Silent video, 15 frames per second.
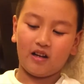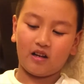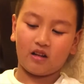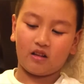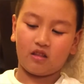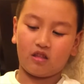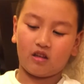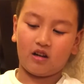
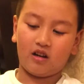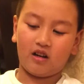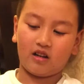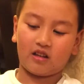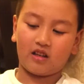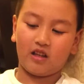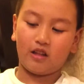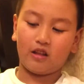sa
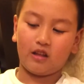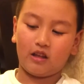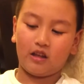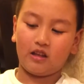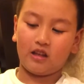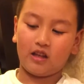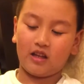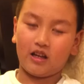akin
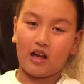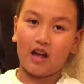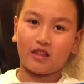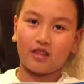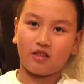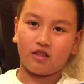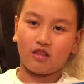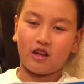at
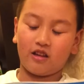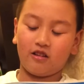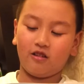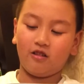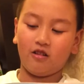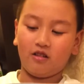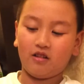sayo?